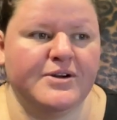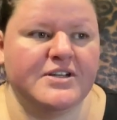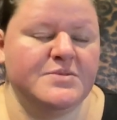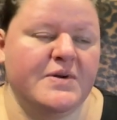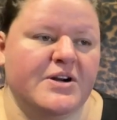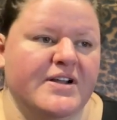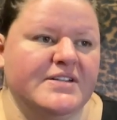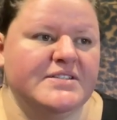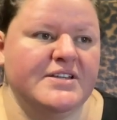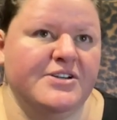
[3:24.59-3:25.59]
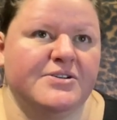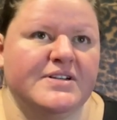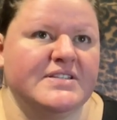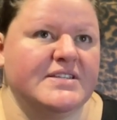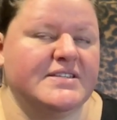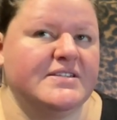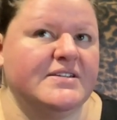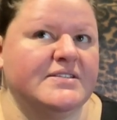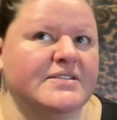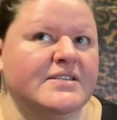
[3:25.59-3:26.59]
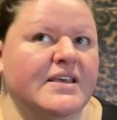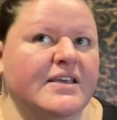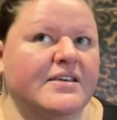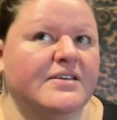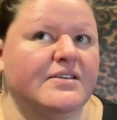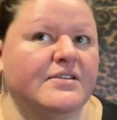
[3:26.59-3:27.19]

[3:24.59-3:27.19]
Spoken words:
experience and your existence, like,